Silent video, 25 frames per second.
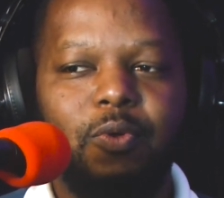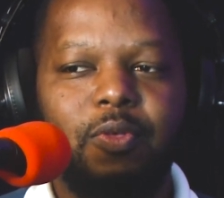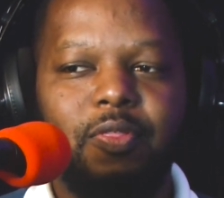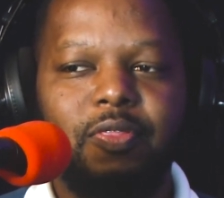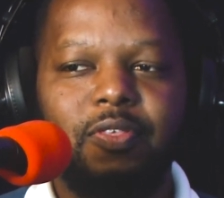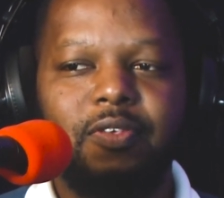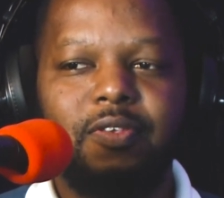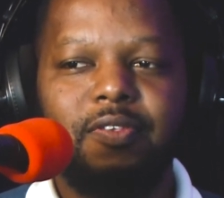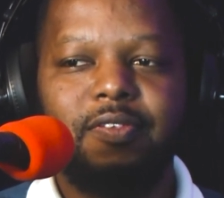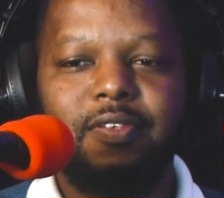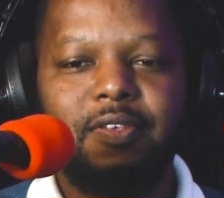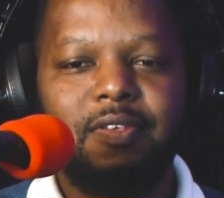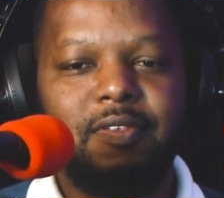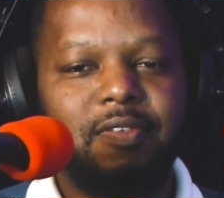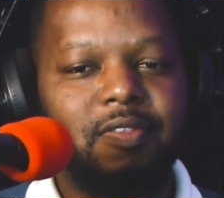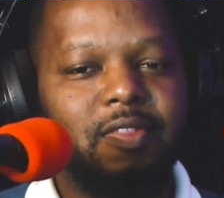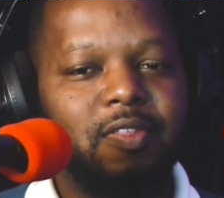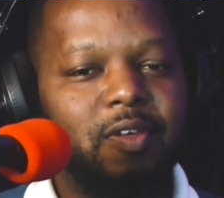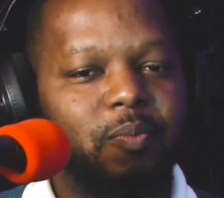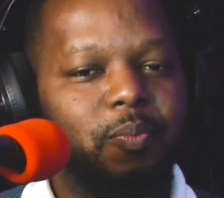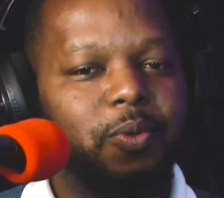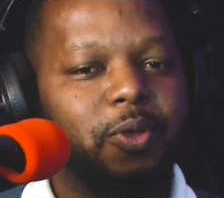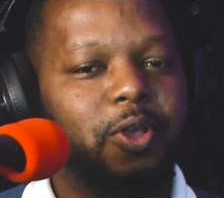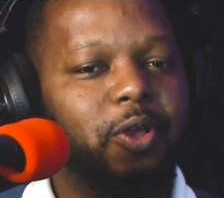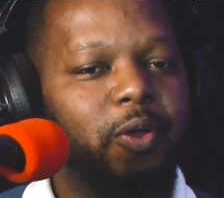with the season
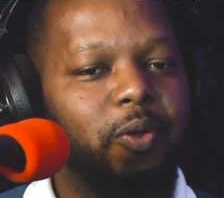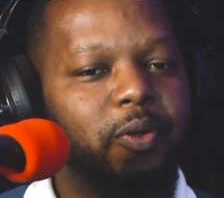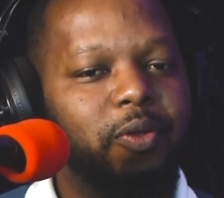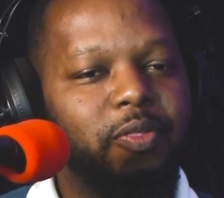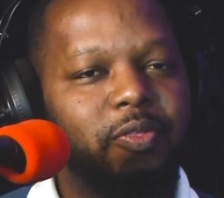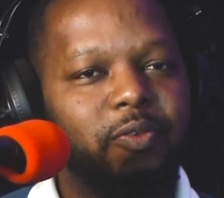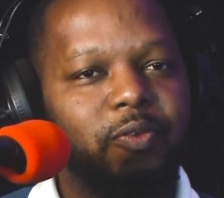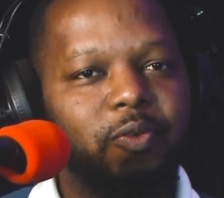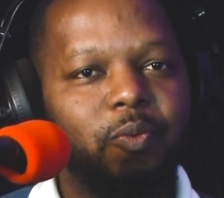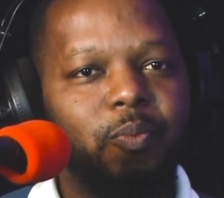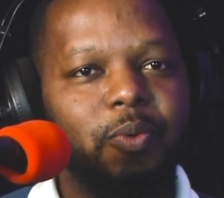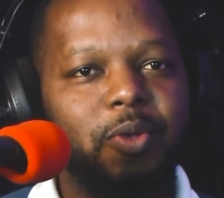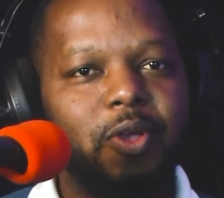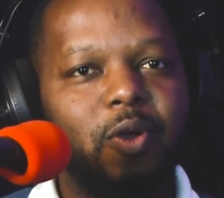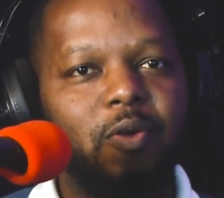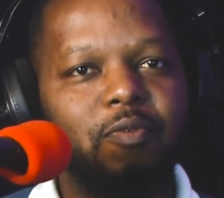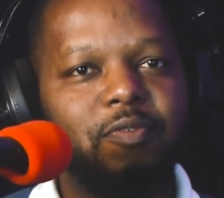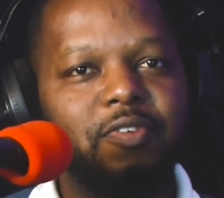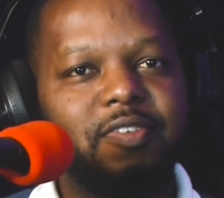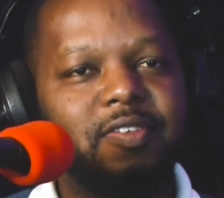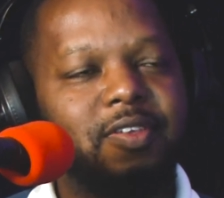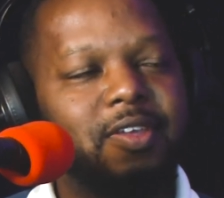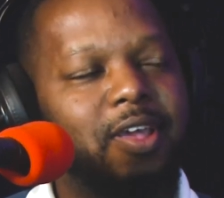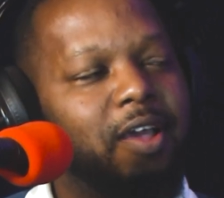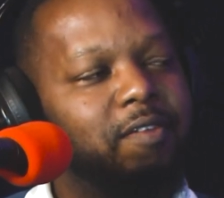that we're going through, we
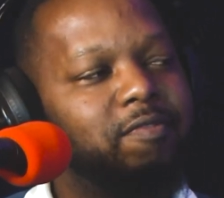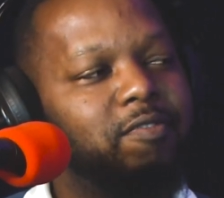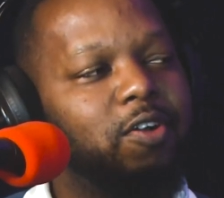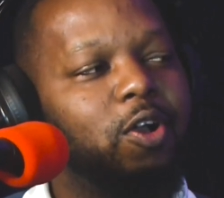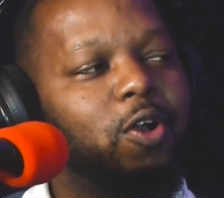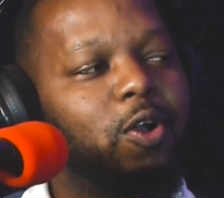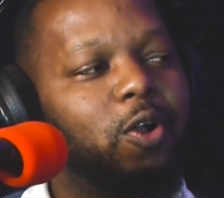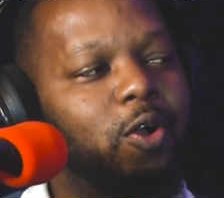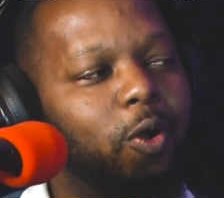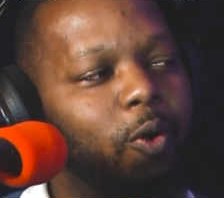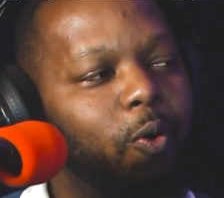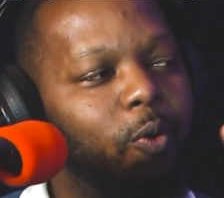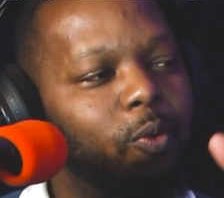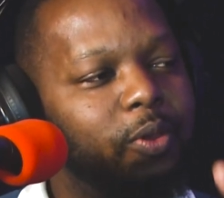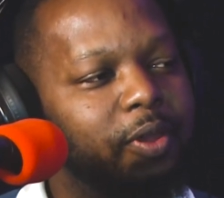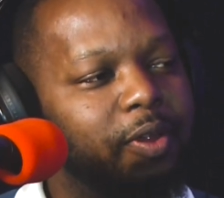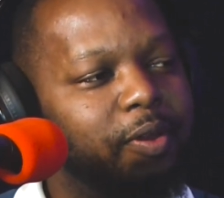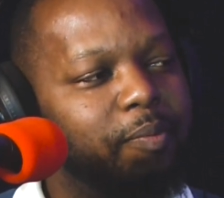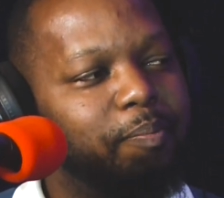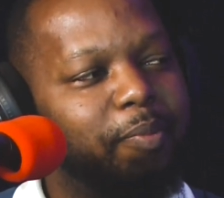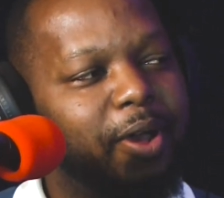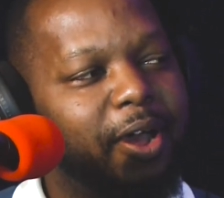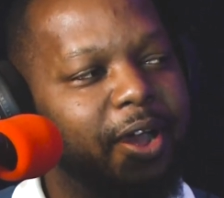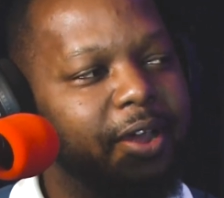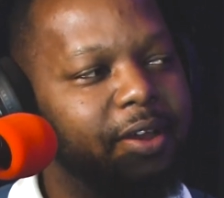obviously have a goal
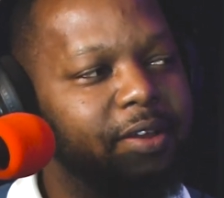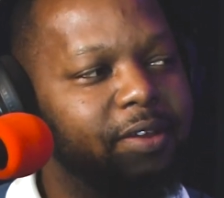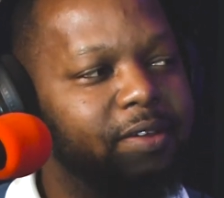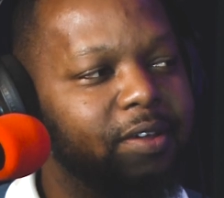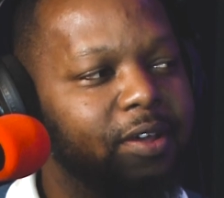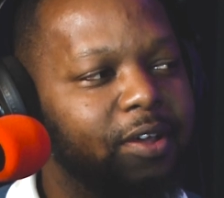in mind.